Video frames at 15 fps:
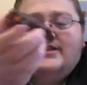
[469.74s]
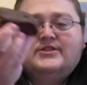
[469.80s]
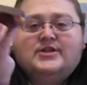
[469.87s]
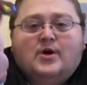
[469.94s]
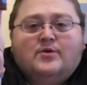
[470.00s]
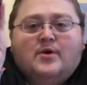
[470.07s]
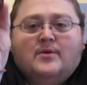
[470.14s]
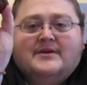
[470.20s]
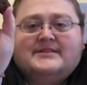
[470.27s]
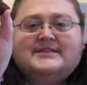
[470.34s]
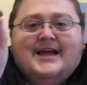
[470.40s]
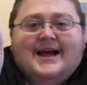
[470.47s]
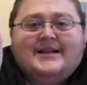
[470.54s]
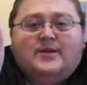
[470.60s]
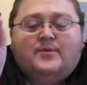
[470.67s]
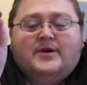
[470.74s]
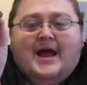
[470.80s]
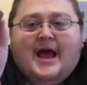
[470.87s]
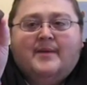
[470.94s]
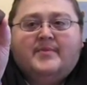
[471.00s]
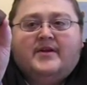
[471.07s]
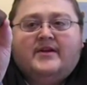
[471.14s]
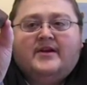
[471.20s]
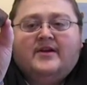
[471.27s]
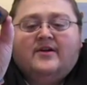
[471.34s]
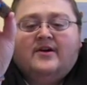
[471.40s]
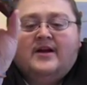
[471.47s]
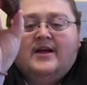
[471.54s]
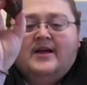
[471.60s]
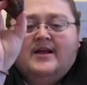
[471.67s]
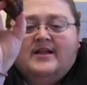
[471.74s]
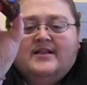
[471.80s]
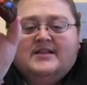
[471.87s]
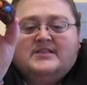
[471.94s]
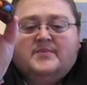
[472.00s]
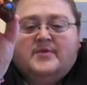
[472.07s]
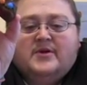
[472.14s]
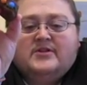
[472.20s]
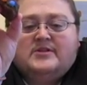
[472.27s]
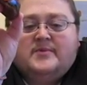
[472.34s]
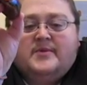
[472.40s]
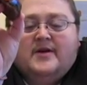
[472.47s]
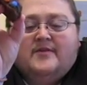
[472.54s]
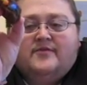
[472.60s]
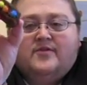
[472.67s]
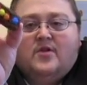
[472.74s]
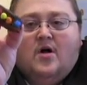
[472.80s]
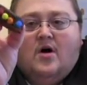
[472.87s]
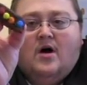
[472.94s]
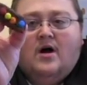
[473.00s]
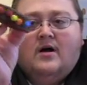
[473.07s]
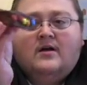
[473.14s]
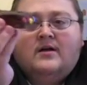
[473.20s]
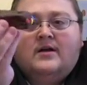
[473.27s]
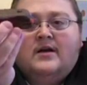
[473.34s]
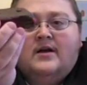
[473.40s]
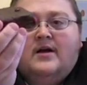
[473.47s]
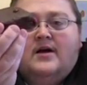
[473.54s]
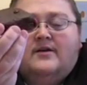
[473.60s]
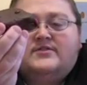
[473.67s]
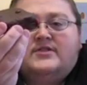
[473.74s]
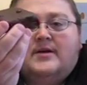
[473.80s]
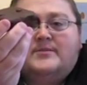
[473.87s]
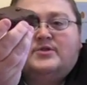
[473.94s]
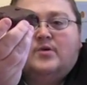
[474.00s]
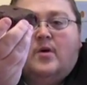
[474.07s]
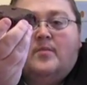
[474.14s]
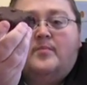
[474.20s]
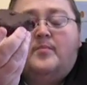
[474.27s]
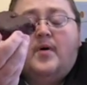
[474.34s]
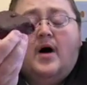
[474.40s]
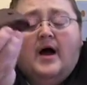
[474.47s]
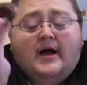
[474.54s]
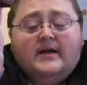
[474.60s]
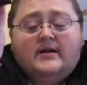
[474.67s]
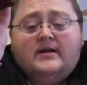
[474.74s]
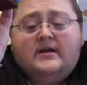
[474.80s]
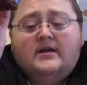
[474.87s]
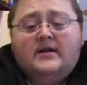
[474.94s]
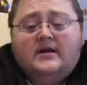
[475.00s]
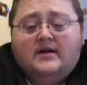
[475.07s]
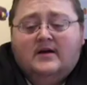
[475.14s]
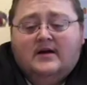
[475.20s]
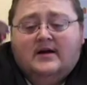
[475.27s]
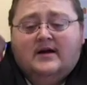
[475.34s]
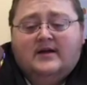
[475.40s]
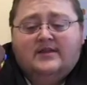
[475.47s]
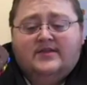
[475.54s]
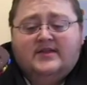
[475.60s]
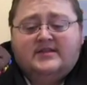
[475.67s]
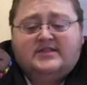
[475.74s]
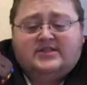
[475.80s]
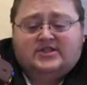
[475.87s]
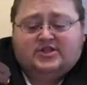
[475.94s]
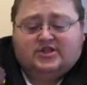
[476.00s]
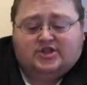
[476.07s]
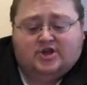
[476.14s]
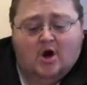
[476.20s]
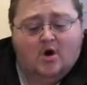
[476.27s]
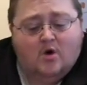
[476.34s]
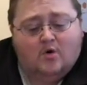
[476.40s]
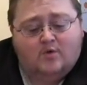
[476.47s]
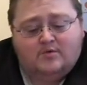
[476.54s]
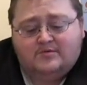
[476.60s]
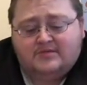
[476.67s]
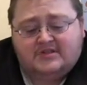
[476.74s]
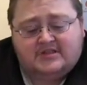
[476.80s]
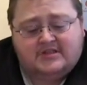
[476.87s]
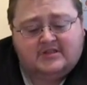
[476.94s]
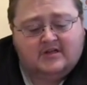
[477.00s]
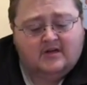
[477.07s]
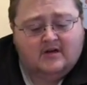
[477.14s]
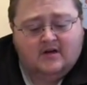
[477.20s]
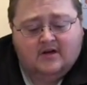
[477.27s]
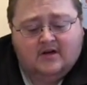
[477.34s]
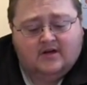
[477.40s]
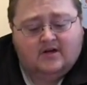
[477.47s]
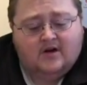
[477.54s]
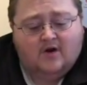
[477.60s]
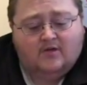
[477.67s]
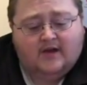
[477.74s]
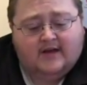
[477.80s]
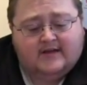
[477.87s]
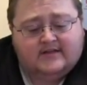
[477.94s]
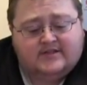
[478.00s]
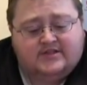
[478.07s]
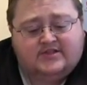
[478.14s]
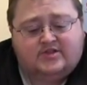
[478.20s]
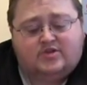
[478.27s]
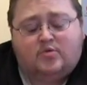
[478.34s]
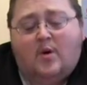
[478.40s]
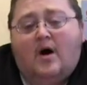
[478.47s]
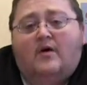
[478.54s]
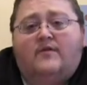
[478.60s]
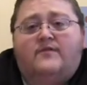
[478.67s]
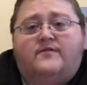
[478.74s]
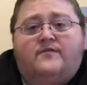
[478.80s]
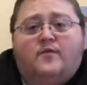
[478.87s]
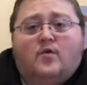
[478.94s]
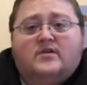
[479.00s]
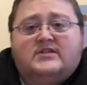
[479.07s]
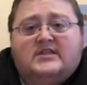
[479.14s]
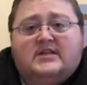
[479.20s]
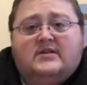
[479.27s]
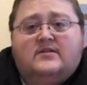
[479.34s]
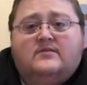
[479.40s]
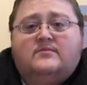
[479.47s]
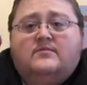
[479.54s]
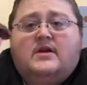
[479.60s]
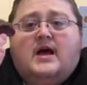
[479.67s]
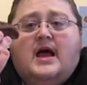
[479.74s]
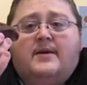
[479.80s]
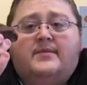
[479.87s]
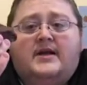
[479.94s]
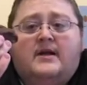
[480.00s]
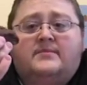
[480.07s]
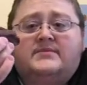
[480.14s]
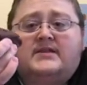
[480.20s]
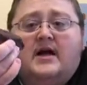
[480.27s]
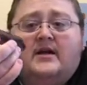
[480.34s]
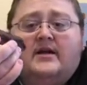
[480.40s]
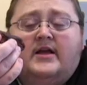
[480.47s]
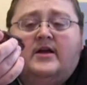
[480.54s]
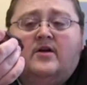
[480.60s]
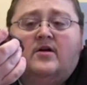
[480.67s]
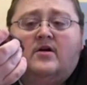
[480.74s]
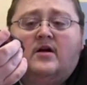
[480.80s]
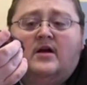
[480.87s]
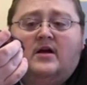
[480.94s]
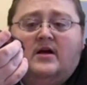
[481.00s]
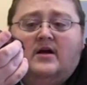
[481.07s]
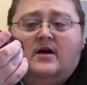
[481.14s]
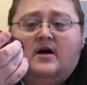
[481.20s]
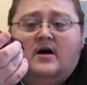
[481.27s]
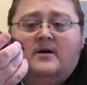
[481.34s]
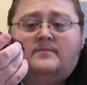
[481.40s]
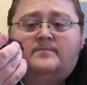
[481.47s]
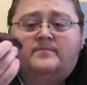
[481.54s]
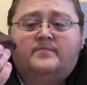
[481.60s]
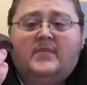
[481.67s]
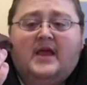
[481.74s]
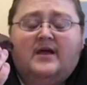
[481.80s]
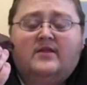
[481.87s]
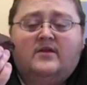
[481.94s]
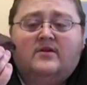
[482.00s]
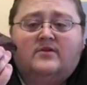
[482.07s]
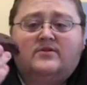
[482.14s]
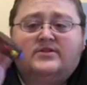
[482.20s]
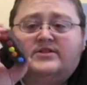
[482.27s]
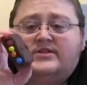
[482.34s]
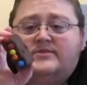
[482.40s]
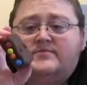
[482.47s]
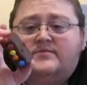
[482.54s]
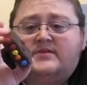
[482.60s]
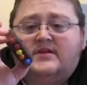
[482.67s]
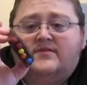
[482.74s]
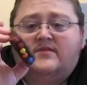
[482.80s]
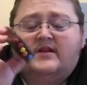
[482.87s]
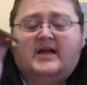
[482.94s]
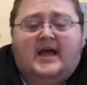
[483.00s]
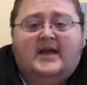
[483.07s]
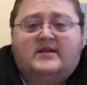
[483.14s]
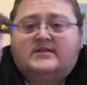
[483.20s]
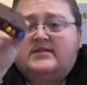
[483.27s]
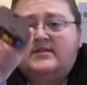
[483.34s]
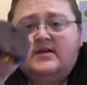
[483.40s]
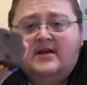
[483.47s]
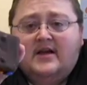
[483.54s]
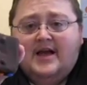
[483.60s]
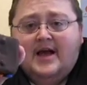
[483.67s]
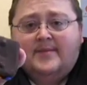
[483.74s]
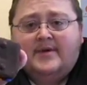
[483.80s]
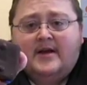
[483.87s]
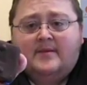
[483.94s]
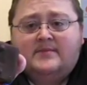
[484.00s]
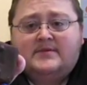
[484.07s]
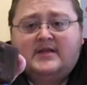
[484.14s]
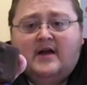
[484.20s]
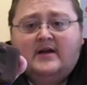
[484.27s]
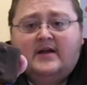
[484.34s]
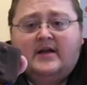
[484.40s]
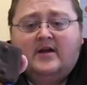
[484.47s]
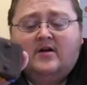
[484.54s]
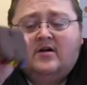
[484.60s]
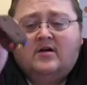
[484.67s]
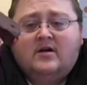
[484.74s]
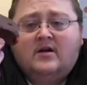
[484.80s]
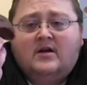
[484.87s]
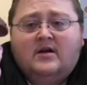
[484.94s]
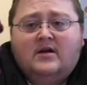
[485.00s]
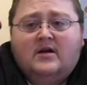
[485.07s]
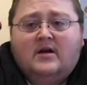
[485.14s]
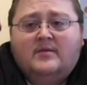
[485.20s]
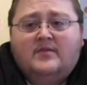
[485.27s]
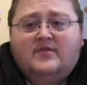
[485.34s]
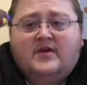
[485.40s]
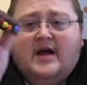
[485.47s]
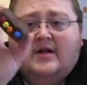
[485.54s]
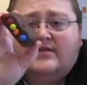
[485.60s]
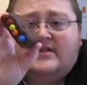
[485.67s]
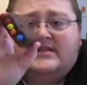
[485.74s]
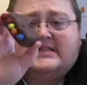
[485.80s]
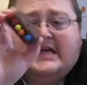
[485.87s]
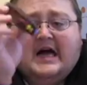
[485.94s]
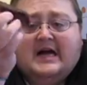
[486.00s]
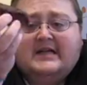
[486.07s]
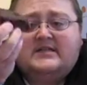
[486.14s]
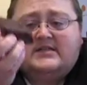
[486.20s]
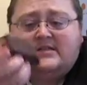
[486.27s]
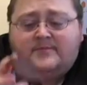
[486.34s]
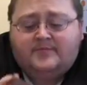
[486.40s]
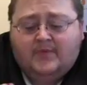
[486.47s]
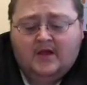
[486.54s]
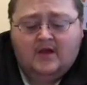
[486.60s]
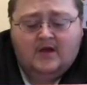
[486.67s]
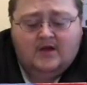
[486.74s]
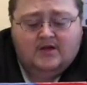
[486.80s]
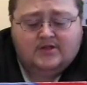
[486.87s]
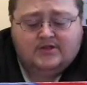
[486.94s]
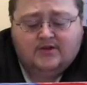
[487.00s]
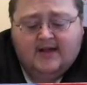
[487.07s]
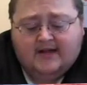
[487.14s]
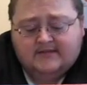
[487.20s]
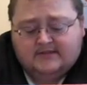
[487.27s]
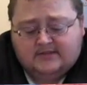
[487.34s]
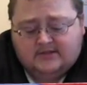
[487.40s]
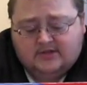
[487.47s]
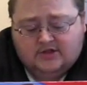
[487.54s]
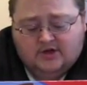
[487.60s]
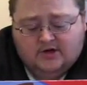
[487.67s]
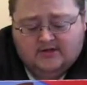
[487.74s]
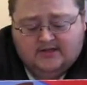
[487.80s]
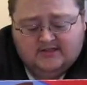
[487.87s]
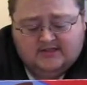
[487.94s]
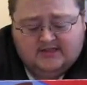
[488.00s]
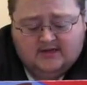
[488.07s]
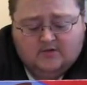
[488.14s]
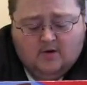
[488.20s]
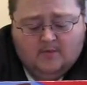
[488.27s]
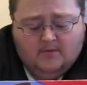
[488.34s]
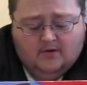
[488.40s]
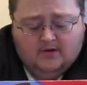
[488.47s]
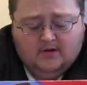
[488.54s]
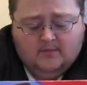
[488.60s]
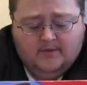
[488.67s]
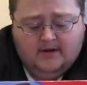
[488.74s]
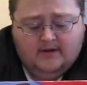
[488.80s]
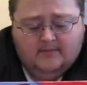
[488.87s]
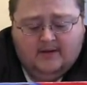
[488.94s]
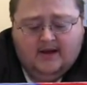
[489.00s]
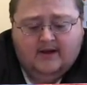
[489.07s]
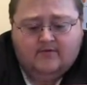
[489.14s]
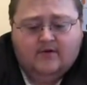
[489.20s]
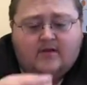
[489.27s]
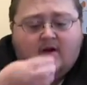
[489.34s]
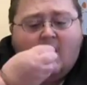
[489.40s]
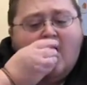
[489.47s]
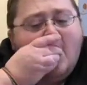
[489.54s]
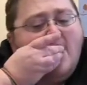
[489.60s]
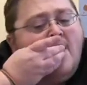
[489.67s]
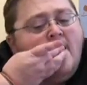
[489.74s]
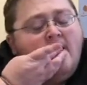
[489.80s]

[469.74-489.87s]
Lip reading: don't know exactly what happened here. This appears to be a flaw of some sort, but this shows, you know, like 12, 14 M&Ms here, and there's 7, 8 M&Ms on here, if you count the sides. So that's good. This did crumble a little bit in my hand right there.